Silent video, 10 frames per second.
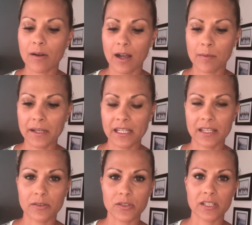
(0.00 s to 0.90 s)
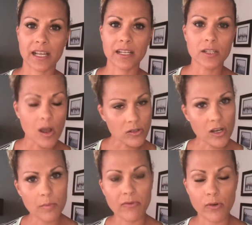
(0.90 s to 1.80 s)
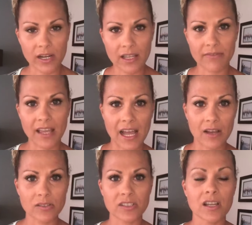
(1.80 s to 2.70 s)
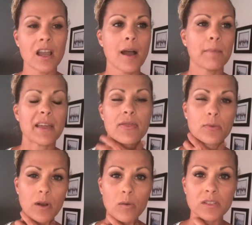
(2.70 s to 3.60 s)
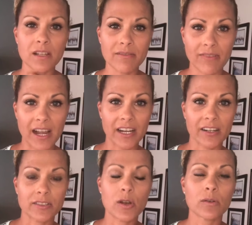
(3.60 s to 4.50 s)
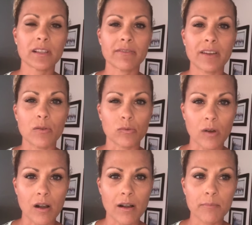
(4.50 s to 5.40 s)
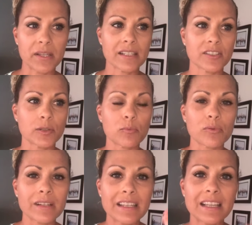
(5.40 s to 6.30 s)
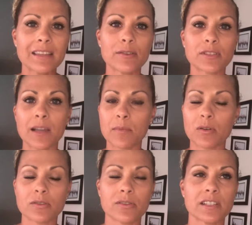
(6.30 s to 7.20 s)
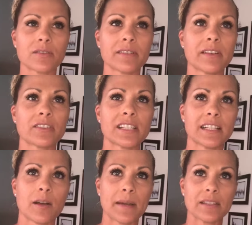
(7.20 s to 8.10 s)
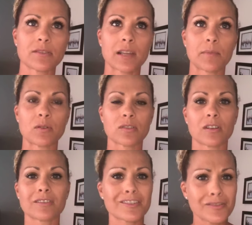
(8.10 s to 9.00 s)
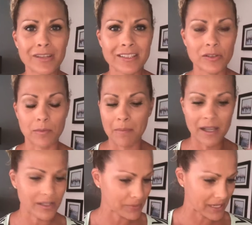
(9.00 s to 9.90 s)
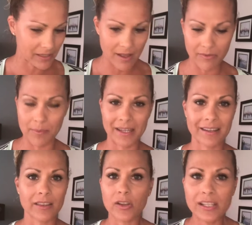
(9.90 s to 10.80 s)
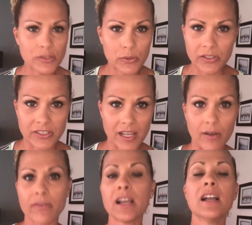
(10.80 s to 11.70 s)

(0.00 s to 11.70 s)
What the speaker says: How am I going to get through tonight? No joke. Before I left the house, My throat was on fire. It totally felt raw because you're breathing in those chemicals. You guys don't even understand how bad those chemicals are. Just look into them. I'm not going to rattle off about it. Look into it yourself.